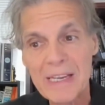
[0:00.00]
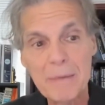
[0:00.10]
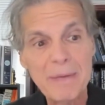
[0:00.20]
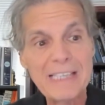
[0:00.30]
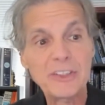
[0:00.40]

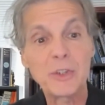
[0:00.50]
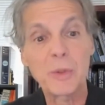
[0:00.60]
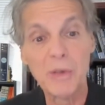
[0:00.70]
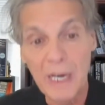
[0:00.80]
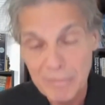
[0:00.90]
in patients
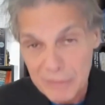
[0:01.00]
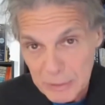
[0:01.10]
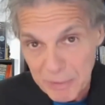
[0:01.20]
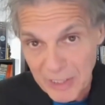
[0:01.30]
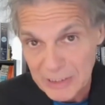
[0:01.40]
who are
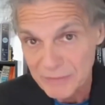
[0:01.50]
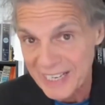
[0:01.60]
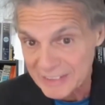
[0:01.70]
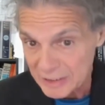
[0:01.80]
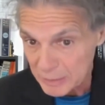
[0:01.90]
unresponsive
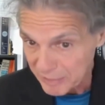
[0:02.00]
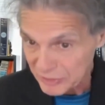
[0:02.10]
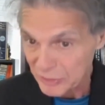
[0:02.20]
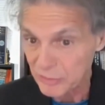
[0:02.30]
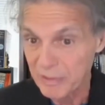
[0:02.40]
to
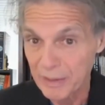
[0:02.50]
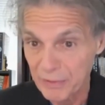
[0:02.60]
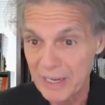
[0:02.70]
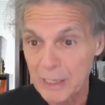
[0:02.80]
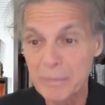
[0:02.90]
antidepressant drug
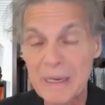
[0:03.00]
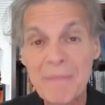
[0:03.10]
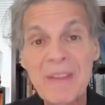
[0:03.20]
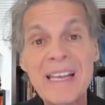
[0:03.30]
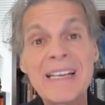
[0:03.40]
therapy